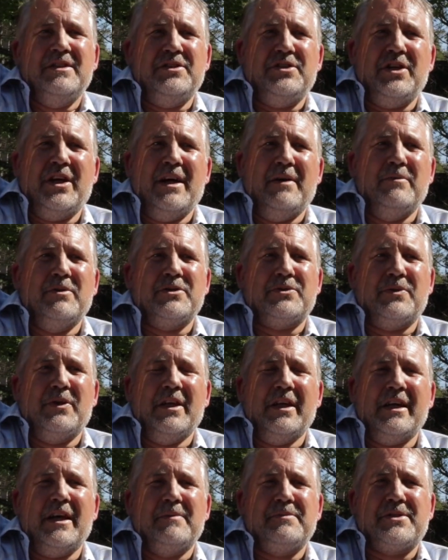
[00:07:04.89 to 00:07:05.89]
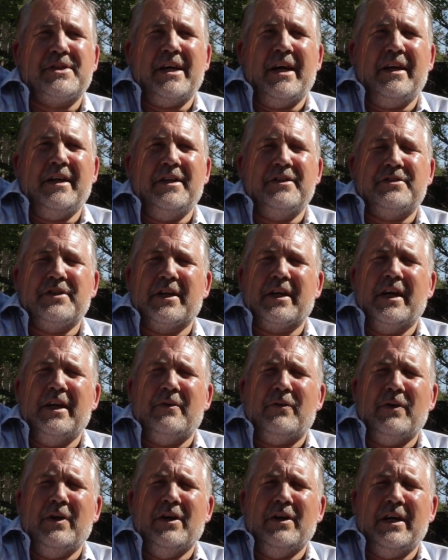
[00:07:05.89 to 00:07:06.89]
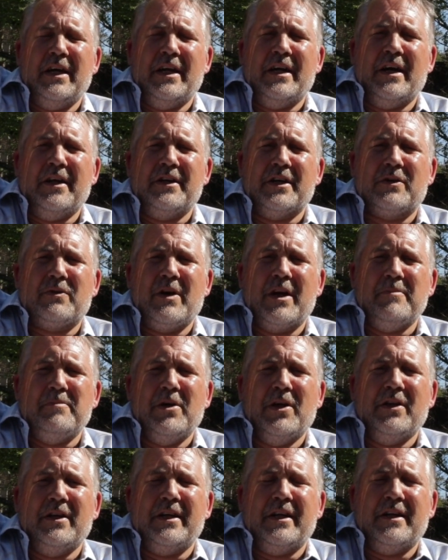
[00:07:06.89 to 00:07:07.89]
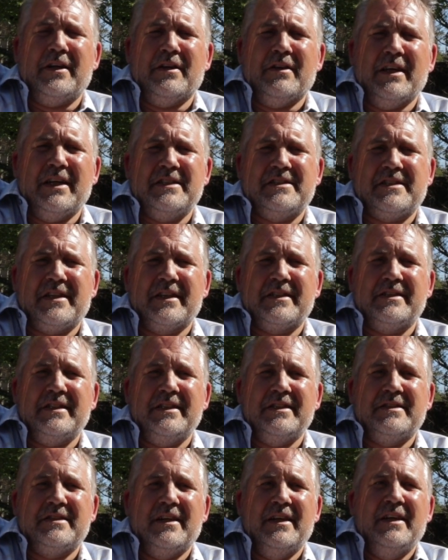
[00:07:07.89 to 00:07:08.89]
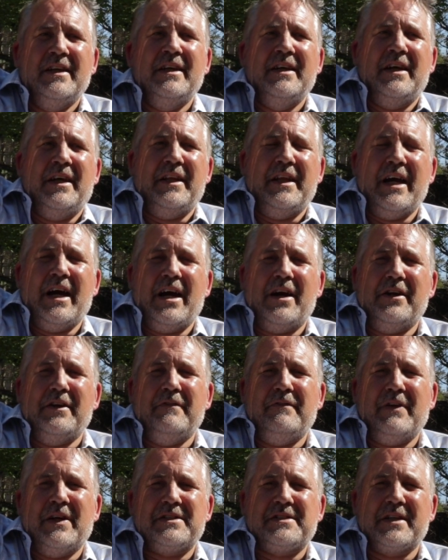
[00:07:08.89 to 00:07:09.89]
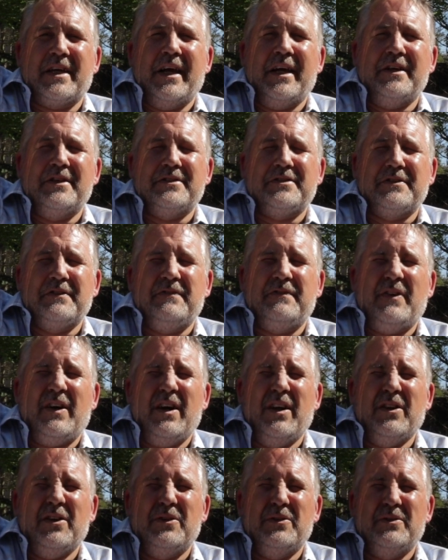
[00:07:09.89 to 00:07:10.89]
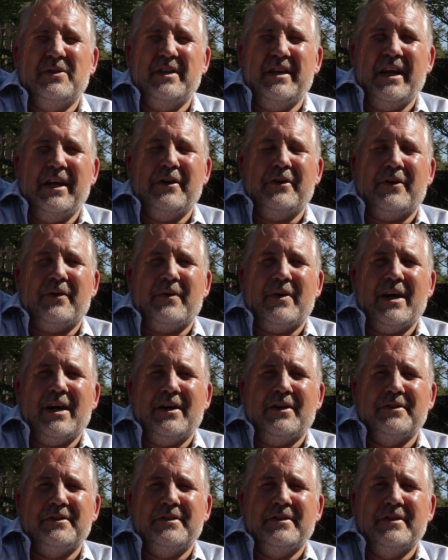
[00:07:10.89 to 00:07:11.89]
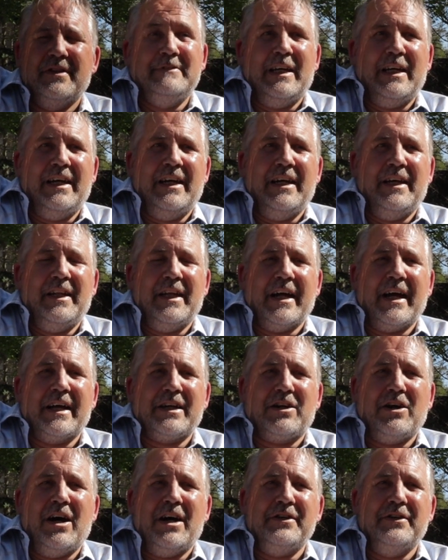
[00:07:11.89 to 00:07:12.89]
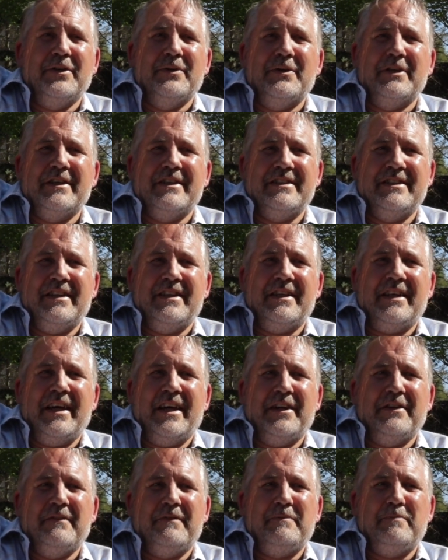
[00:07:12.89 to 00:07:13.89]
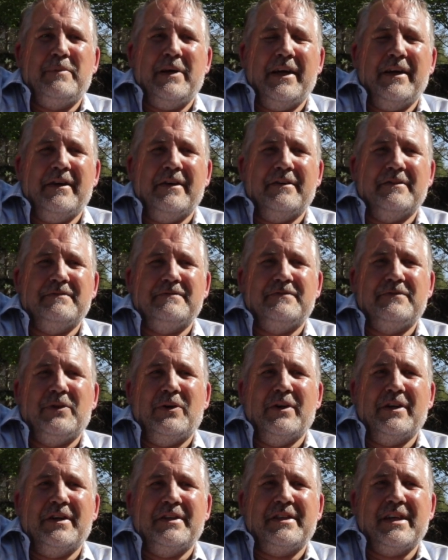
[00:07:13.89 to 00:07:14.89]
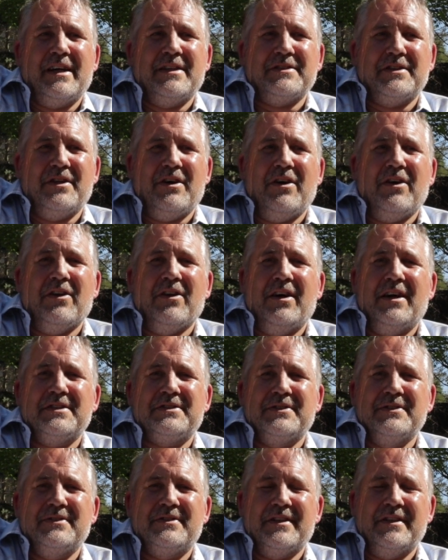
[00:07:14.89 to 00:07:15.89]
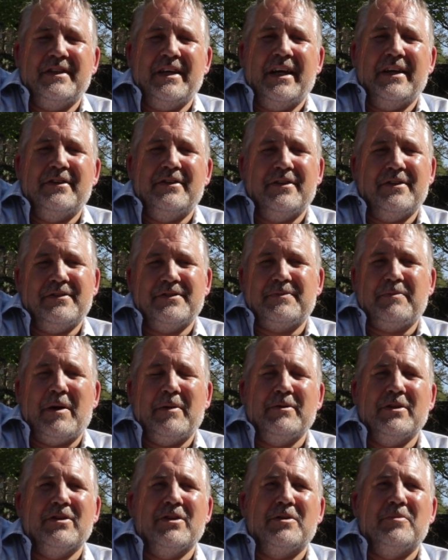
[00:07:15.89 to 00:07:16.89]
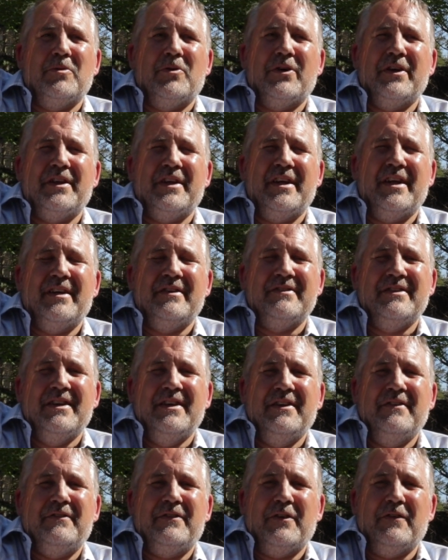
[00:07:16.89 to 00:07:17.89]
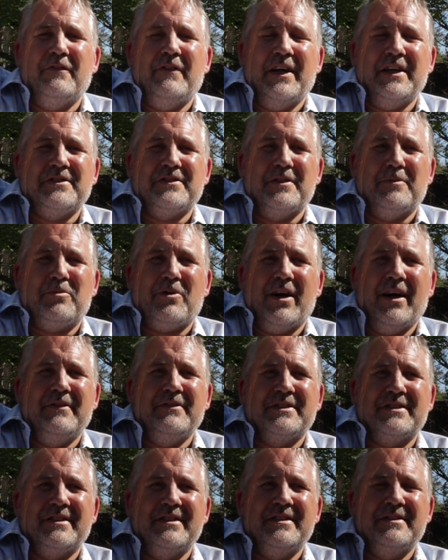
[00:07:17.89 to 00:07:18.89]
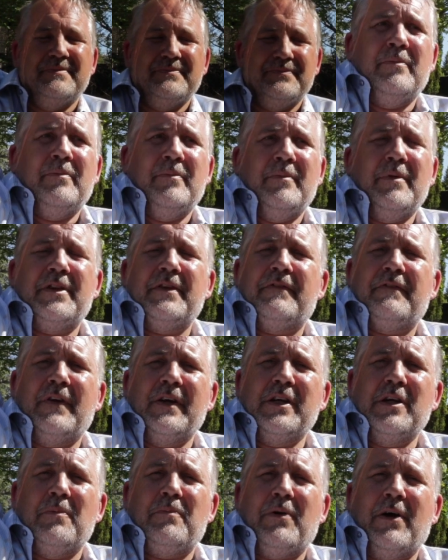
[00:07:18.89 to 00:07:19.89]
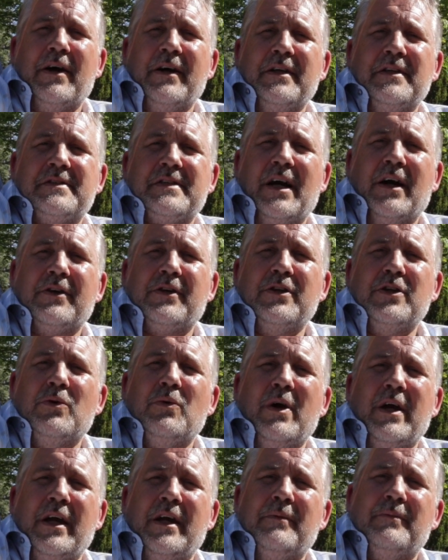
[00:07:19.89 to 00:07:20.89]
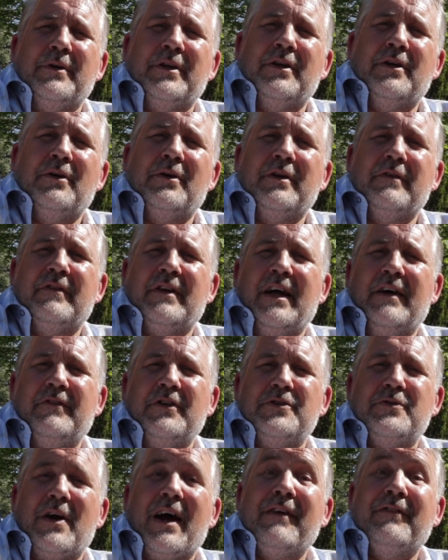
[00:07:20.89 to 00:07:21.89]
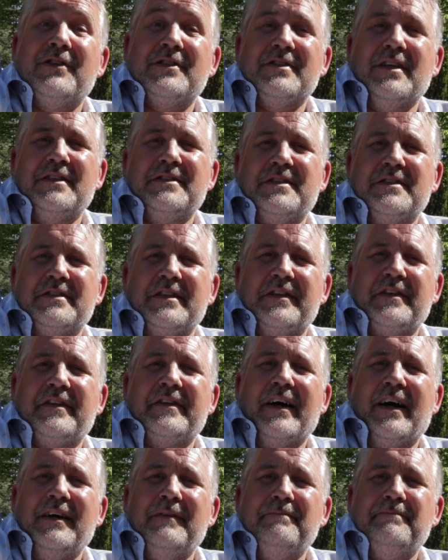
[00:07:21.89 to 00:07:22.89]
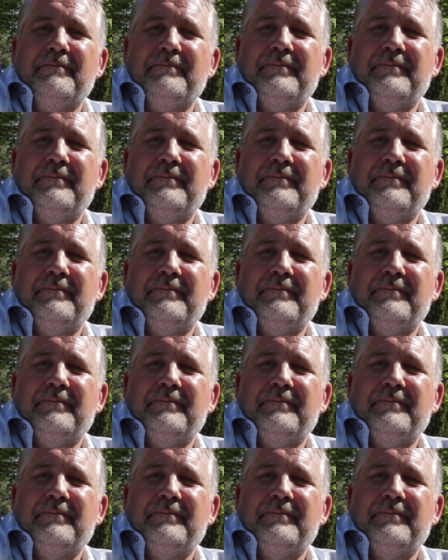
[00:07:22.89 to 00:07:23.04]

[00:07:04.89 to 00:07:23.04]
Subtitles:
GM was really upset and took a real hit on their credibility in the late 60s, and they hired investigators to follow Nader around. And they got caught doing it, and they had to pay a $400,000 lawsuit to Nader, or it's probably a little more than that, for invasion of privacy. But the funnier part is, how can you weigh in when you don't even have a driver's license at the time?